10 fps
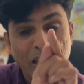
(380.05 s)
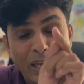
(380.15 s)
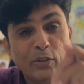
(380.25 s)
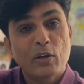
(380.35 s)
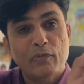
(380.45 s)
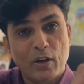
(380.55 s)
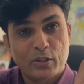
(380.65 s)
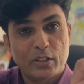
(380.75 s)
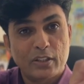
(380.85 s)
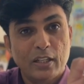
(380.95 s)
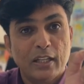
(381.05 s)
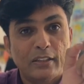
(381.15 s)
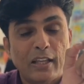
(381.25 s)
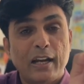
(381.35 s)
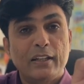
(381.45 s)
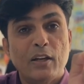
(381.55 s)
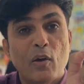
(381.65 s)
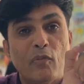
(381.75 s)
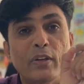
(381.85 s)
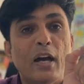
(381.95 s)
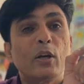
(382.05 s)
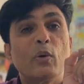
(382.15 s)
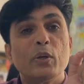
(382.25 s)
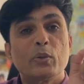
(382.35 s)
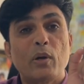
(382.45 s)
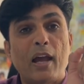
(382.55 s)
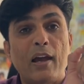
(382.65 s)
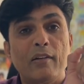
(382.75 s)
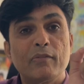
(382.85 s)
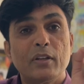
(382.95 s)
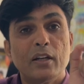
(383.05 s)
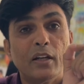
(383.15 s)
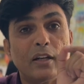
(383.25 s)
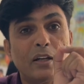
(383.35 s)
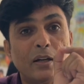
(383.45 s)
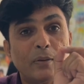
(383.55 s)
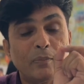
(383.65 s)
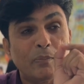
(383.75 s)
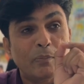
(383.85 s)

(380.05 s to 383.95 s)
annual function, that we are going to have a